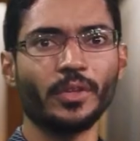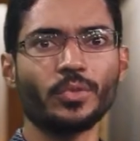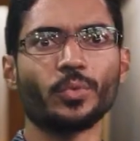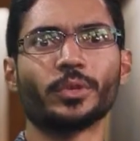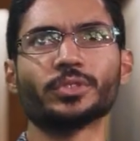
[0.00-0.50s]

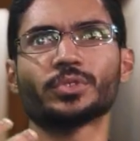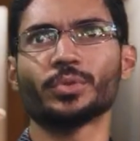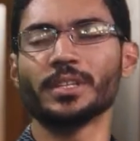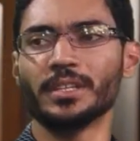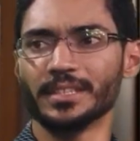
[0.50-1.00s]
the word
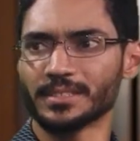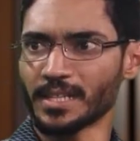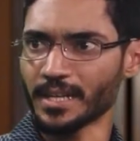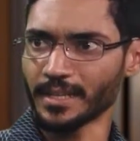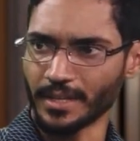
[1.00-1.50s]
Trinity is
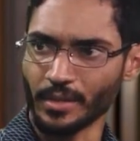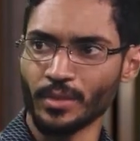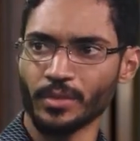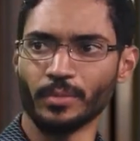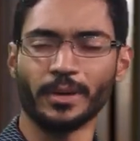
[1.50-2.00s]
not
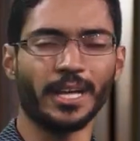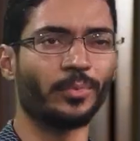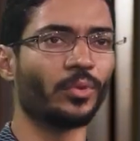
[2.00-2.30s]
in the Bible,